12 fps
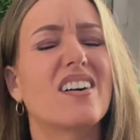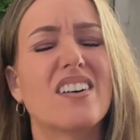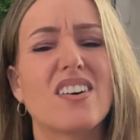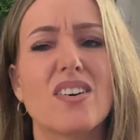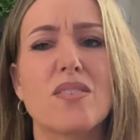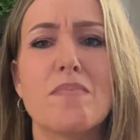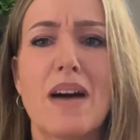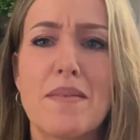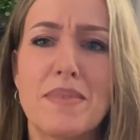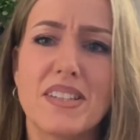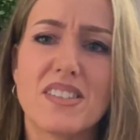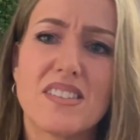oh,
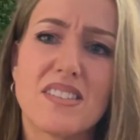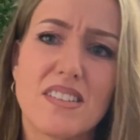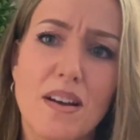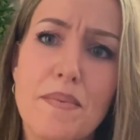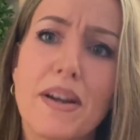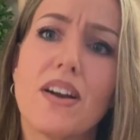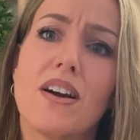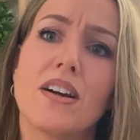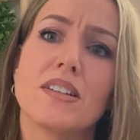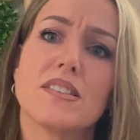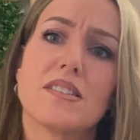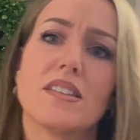mommy's stomach
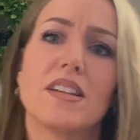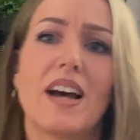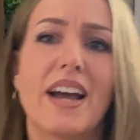hurts.